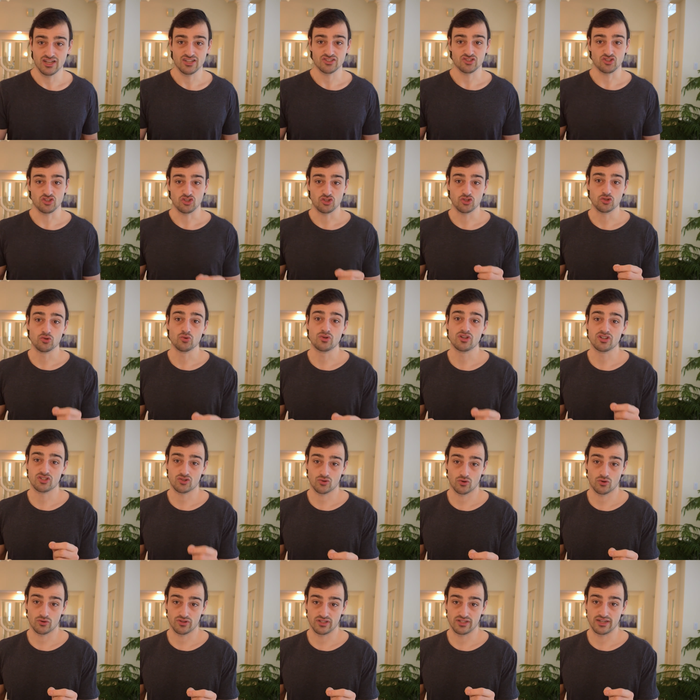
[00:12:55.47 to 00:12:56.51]
So you
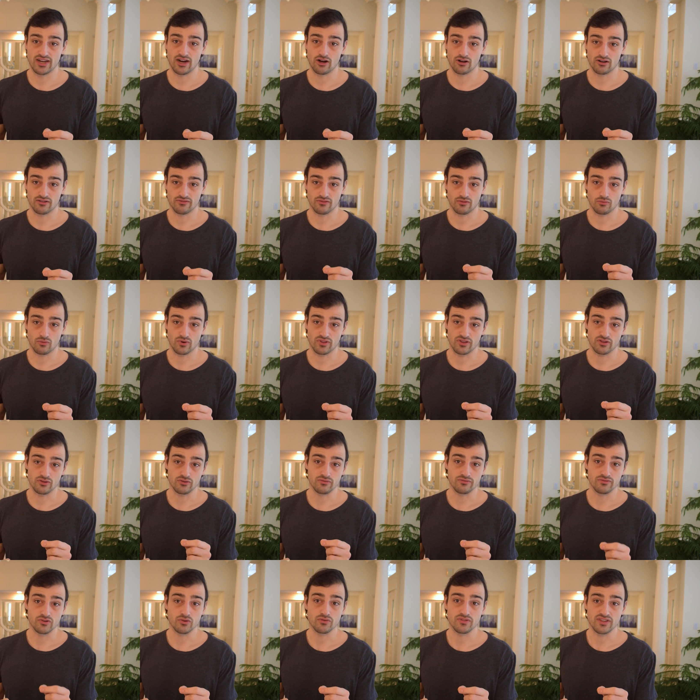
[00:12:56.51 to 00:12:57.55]
control the narrative of whether
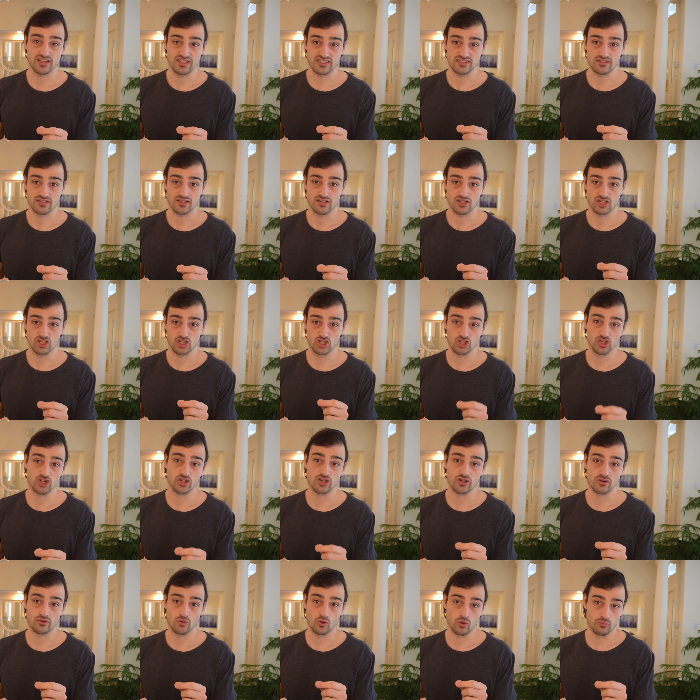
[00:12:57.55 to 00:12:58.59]
you view things
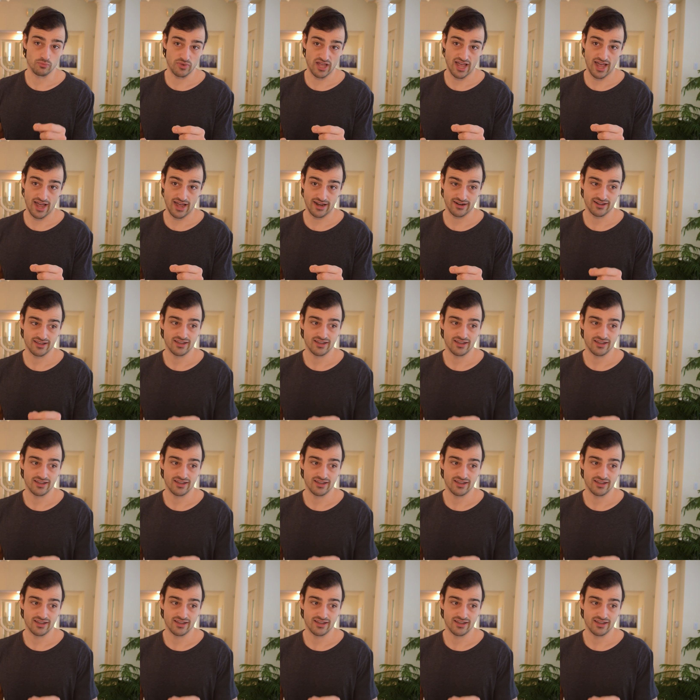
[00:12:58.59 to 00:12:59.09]
good or bad.